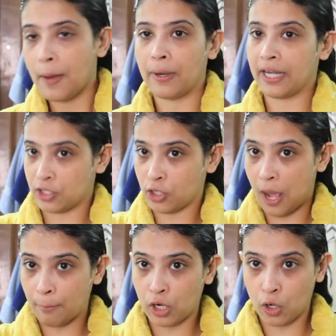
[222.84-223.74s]
But yeah, so
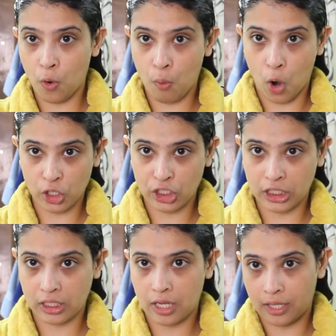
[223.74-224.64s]
now I'm gonna go
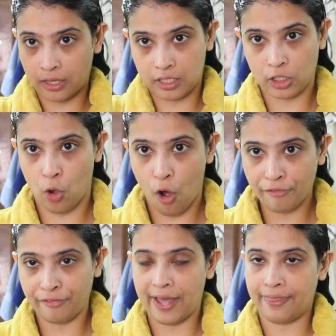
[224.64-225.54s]
wash this
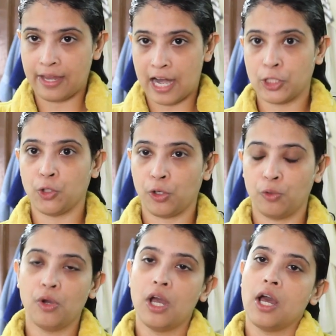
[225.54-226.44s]
off and then I'll show
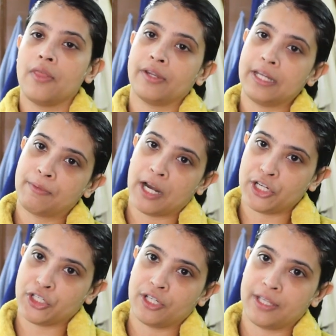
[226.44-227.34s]
you the deep
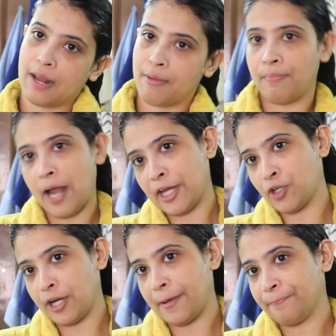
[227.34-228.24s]
conditioner that I'm applying
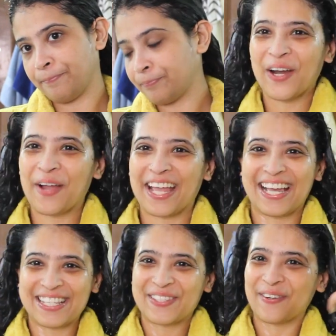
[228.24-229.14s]
today. Okay
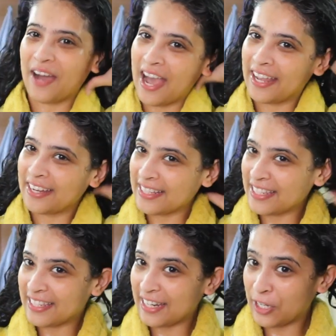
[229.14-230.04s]
guys, so I
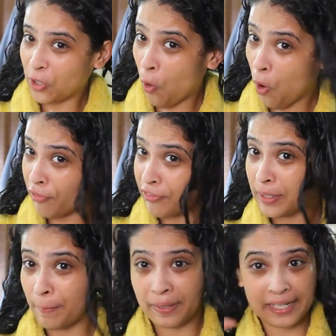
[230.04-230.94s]
rinsed it
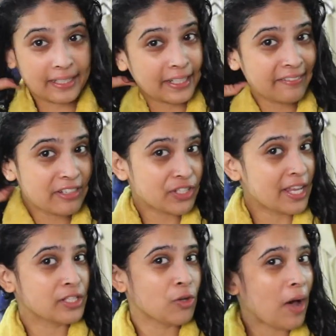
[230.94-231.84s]
off completely, which
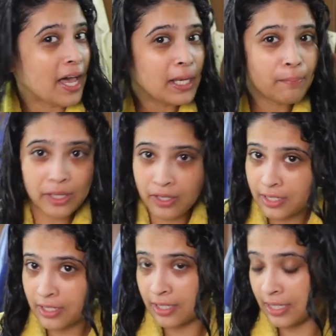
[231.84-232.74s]
takes a while
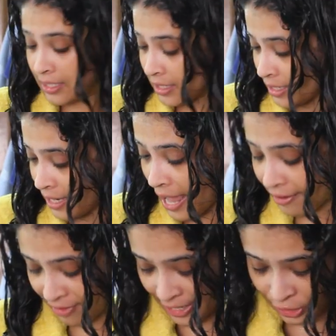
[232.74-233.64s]
because since it's a
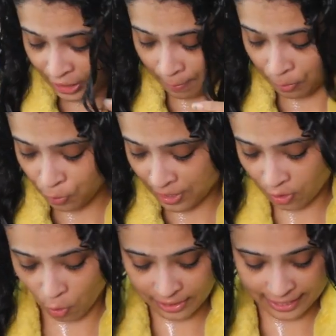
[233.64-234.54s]
clarifying shampoo
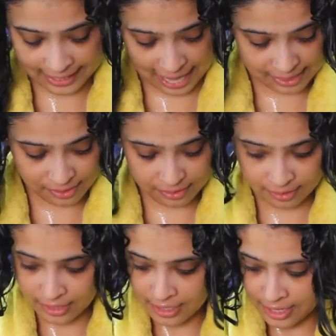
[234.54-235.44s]
and all that
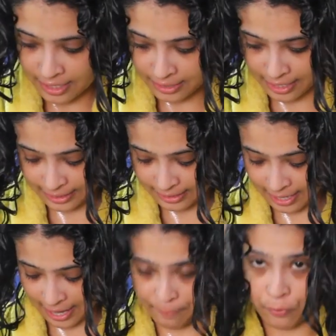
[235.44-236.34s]
lather takes
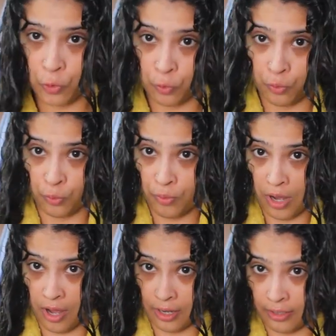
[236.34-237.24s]
time
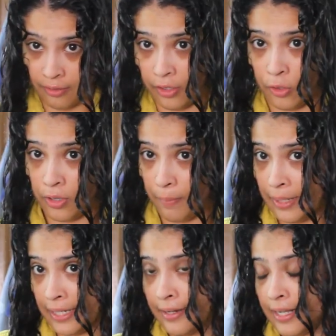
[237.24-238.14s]
to
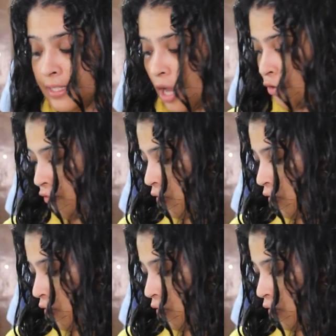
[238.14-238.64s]
completely rinse out